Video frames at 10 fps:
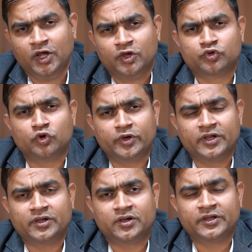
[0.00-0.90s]
So
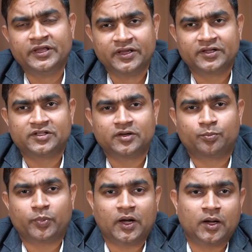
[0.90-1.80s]
here the
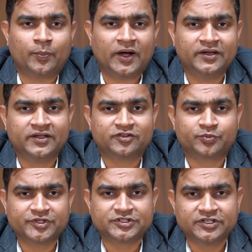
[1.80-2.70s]
pioneer
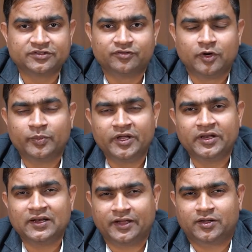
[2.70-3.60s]
species will
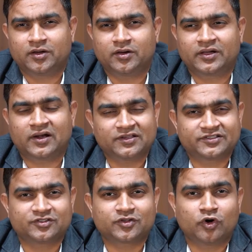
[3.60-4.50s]
be like
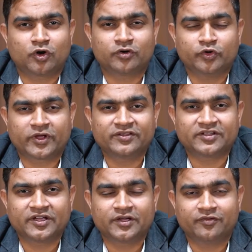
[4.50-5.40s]
grasses, or you can
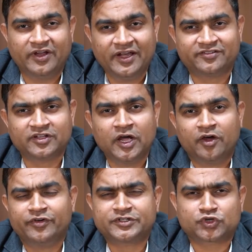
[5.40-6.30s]
say weeds,
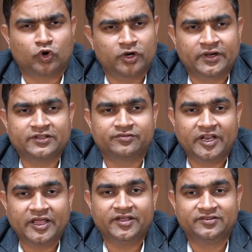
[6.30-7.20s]
which colonize
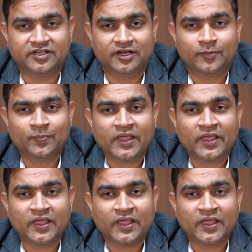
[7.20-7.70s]
very easily.